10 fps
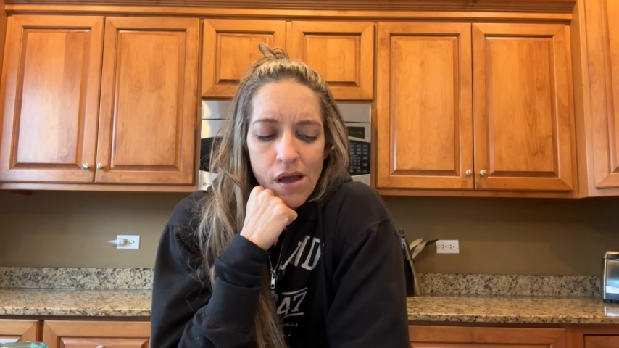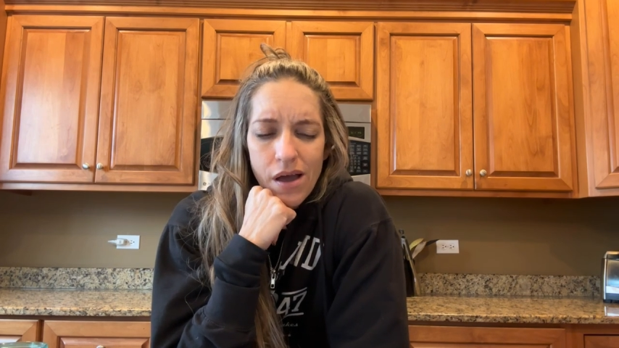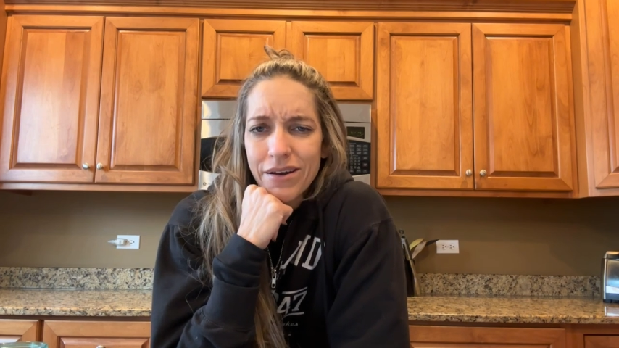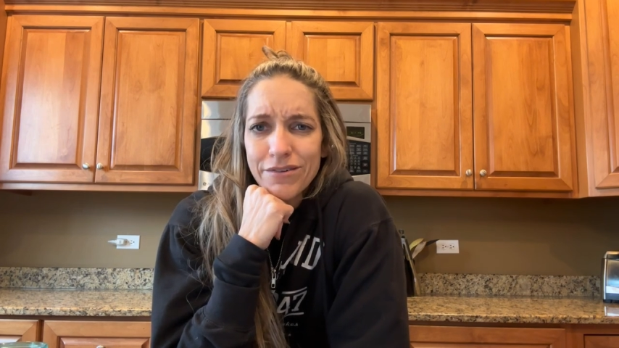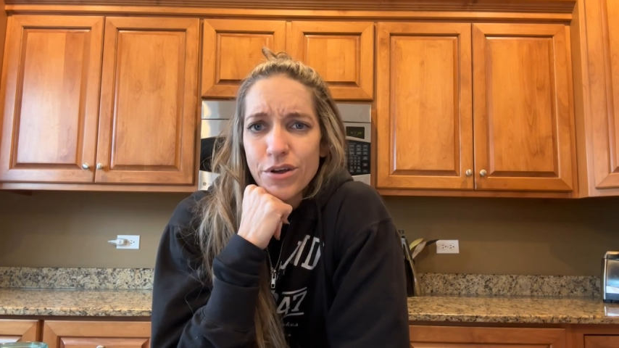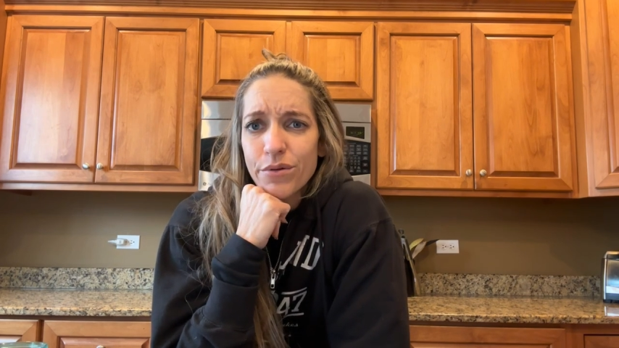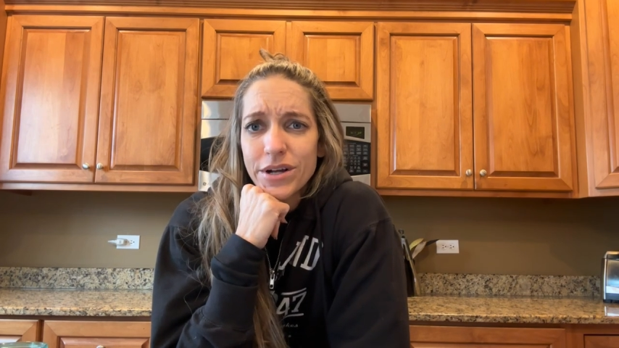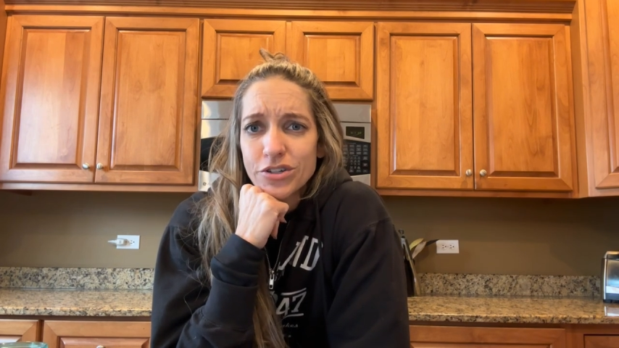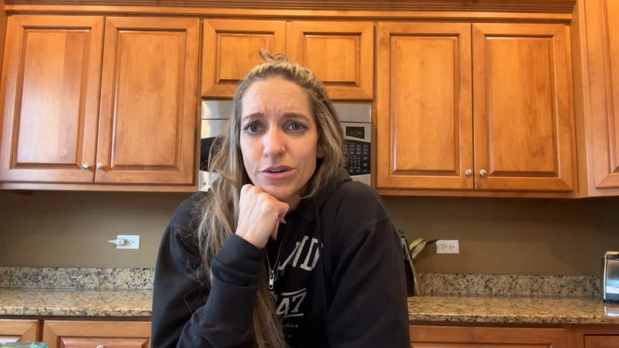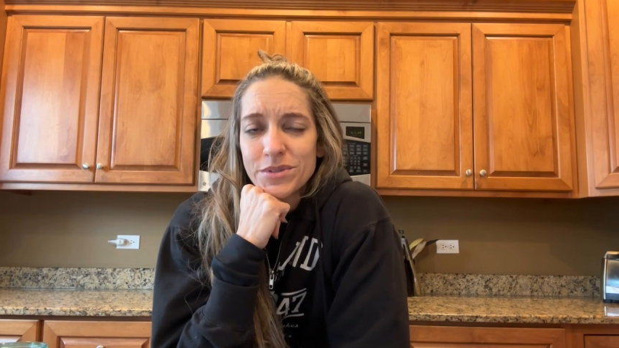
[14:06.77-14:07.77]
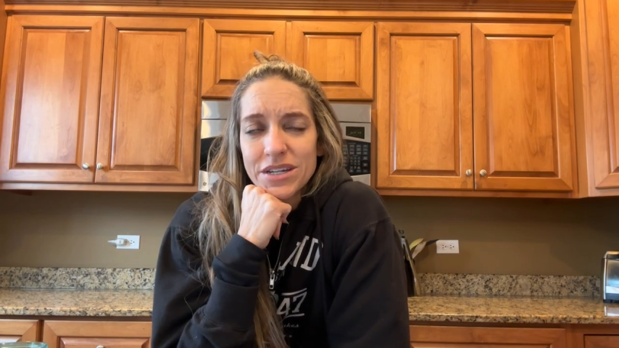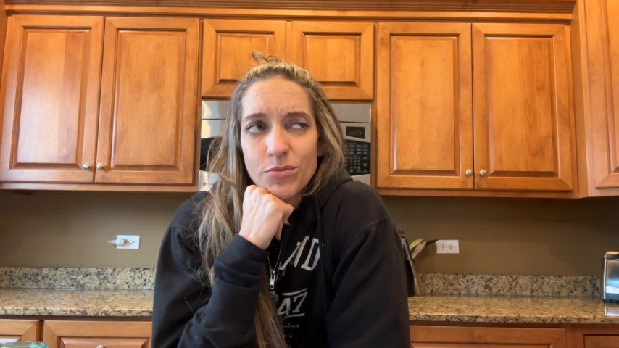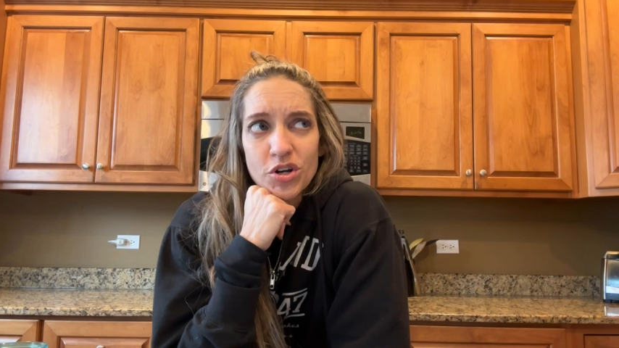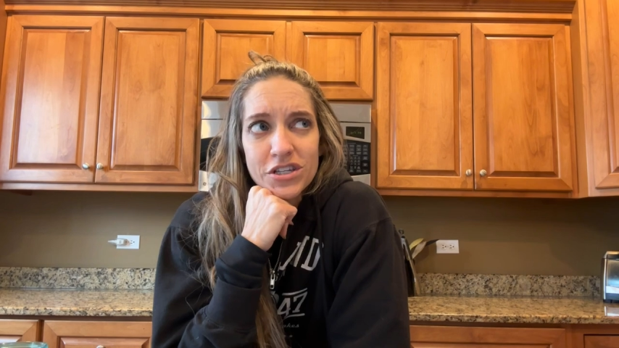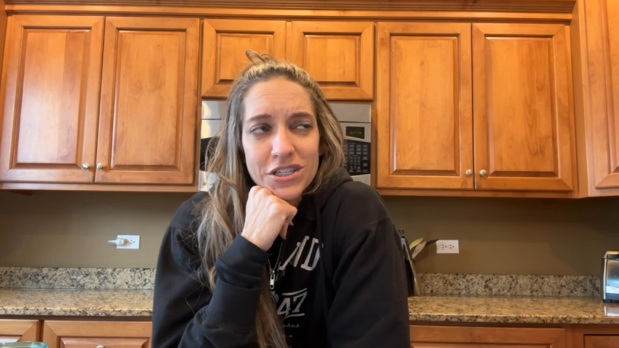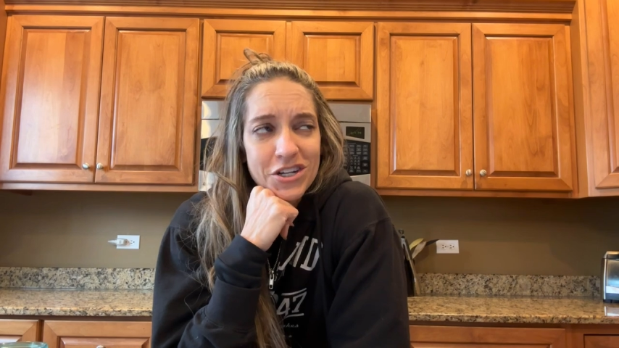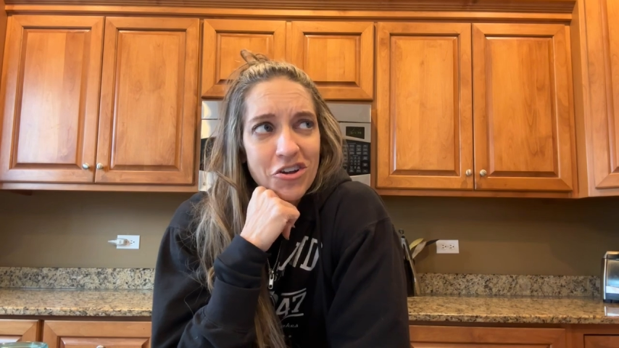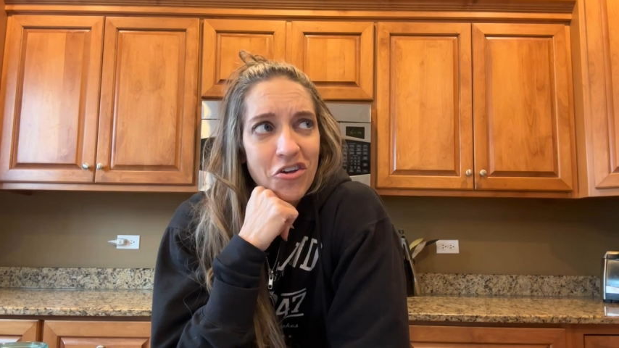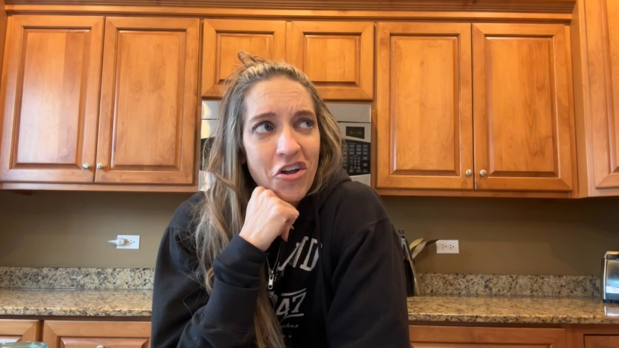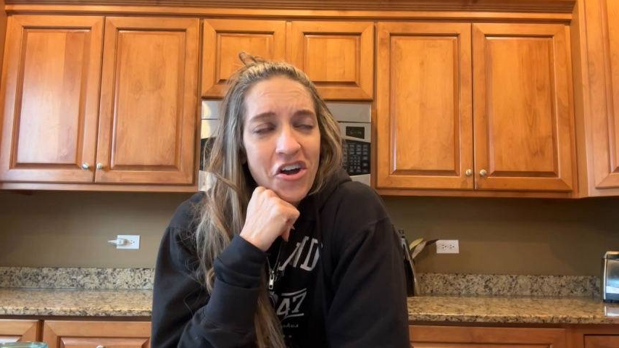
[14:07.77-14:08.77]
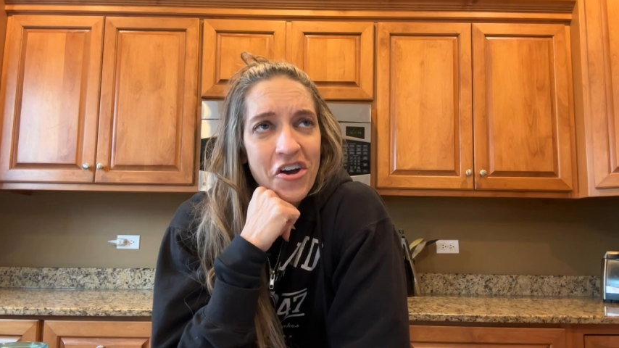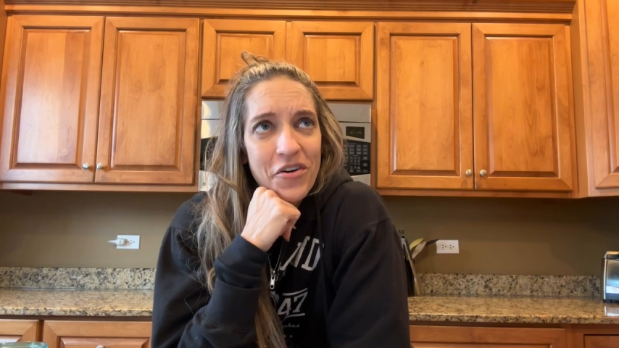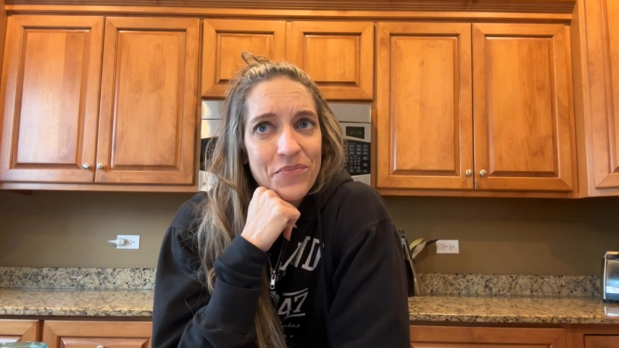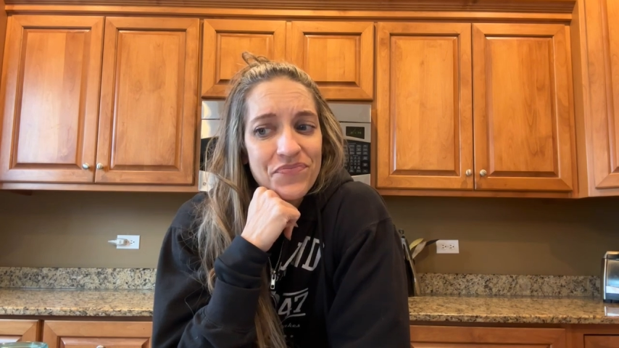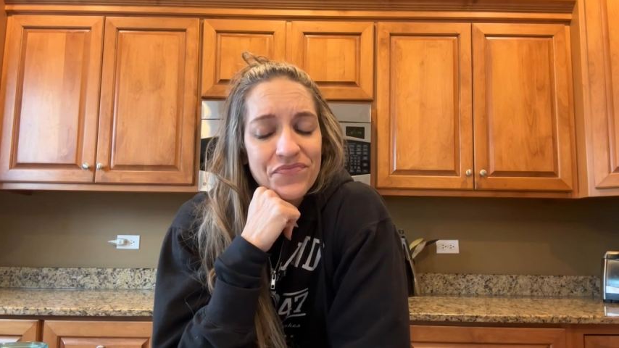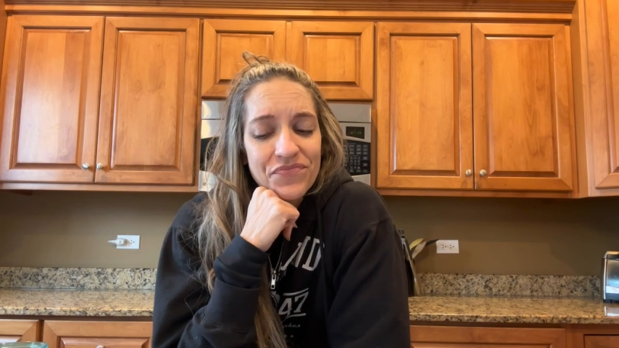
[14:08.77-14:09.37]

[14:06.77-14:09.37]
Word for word: I don't even know the right terms anymore still. Um,